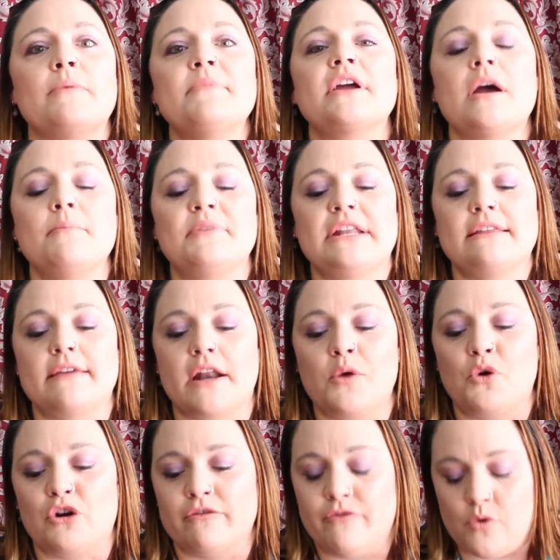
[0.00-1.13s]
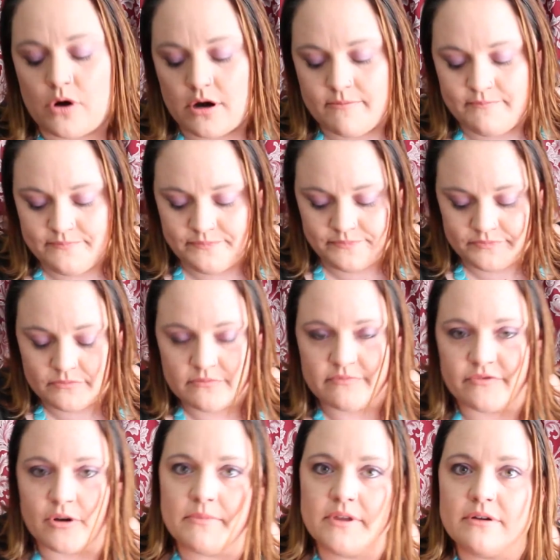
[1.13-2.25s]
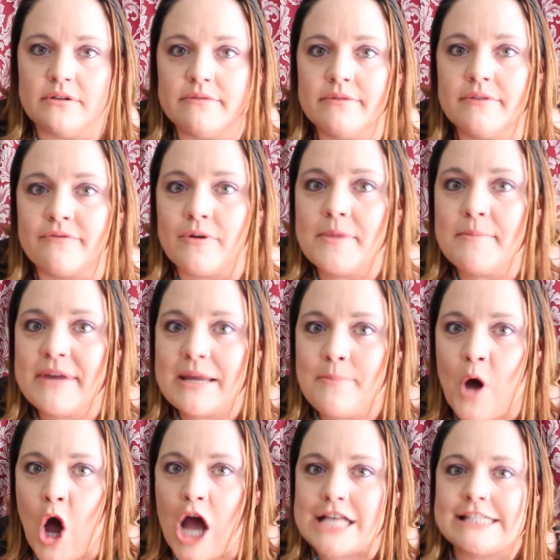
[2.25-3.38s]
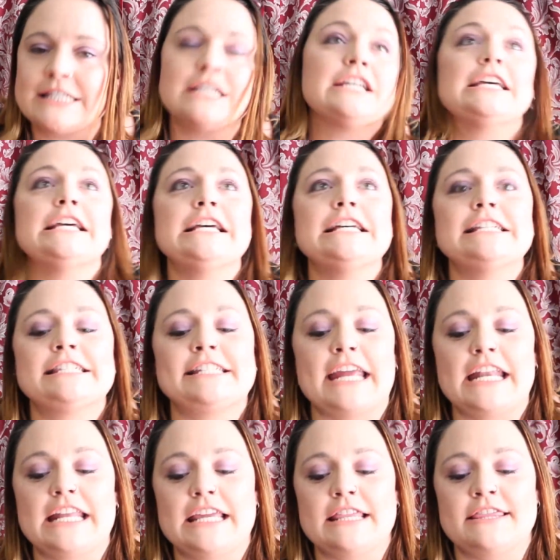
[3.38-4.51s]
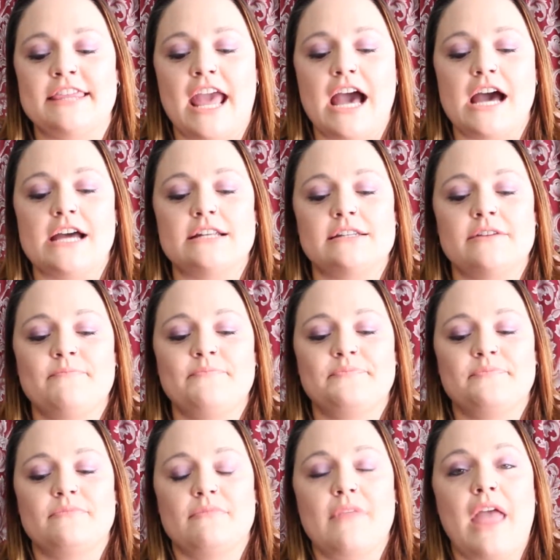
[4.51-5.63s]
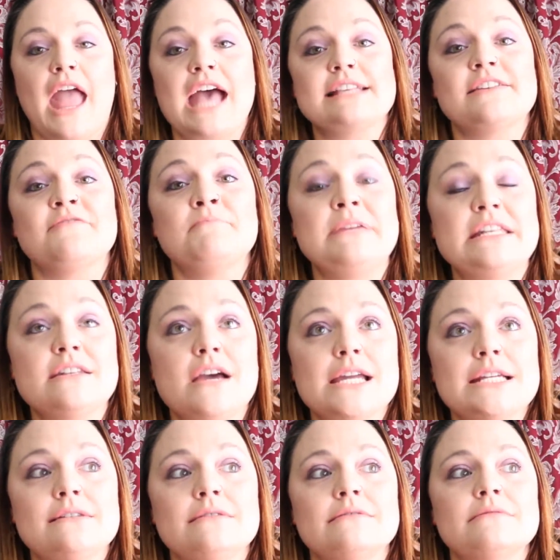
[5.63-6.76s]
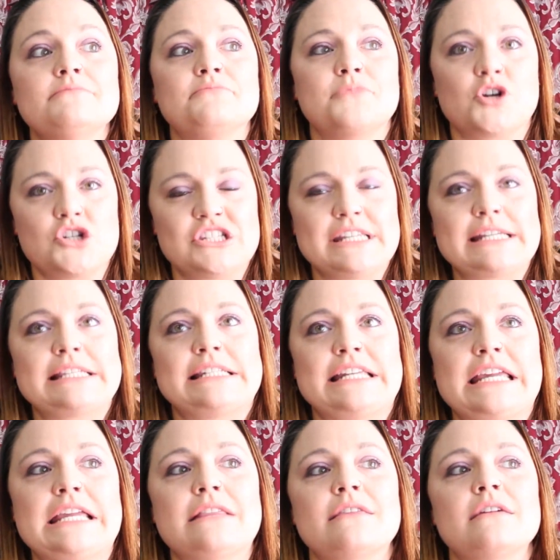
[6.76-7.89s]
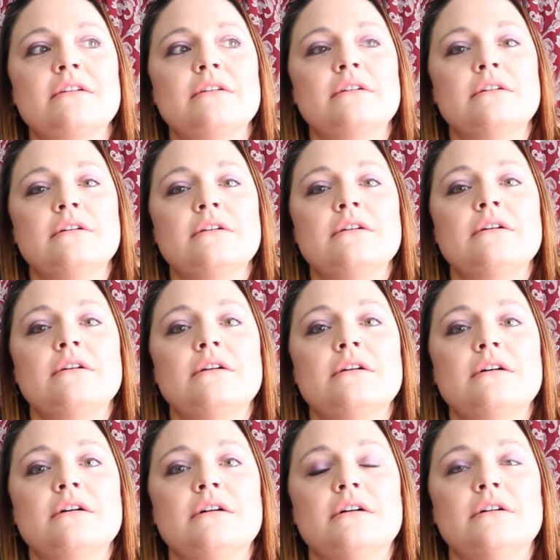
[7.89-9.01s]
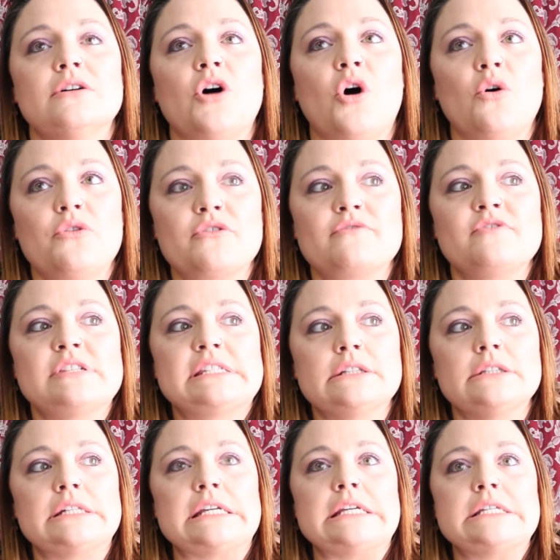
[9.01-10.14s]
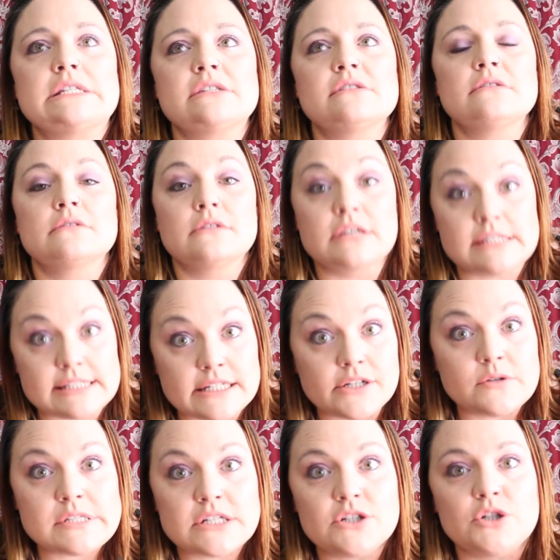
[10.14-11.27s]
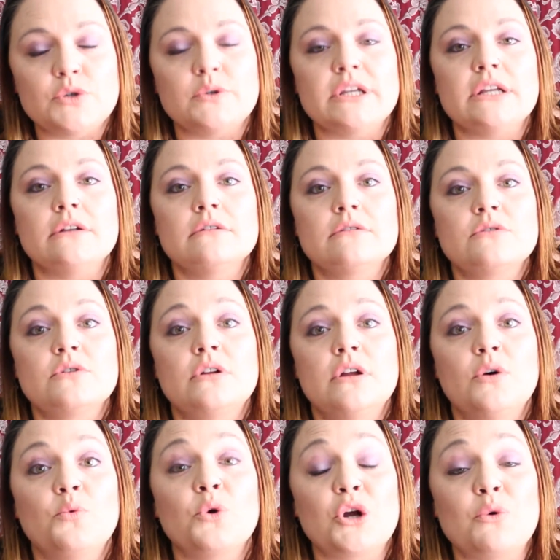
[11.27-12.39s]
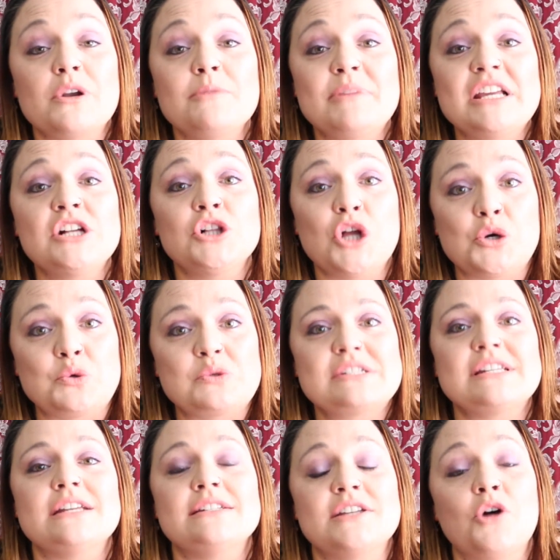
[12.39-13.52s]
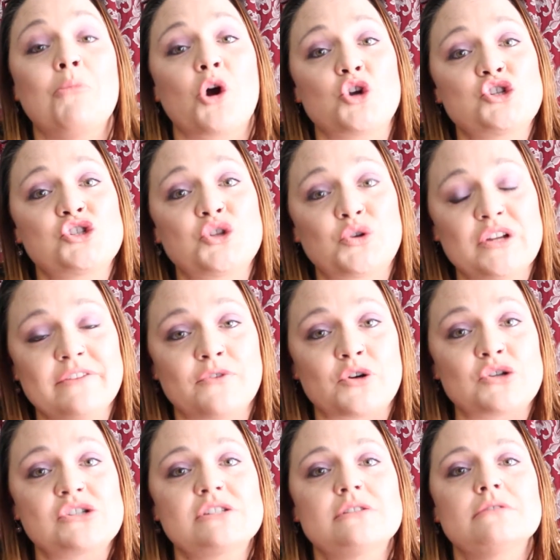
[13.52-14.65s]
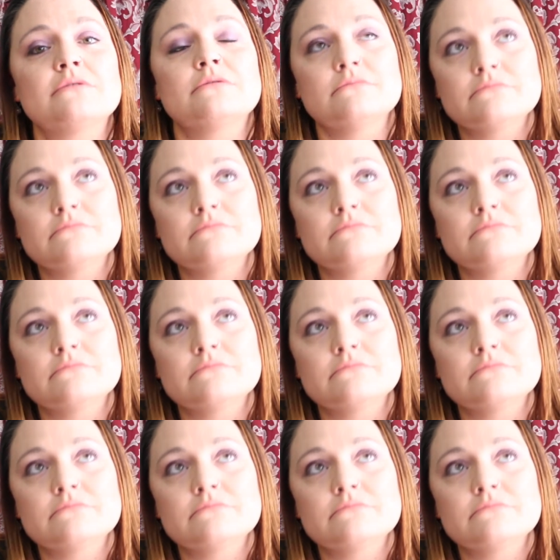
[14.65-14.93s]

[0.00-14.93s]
the company that I work for, from the big boss, stating that as of midnight, March 16th, all their facilities, casinos included, were going to be closed until March 31st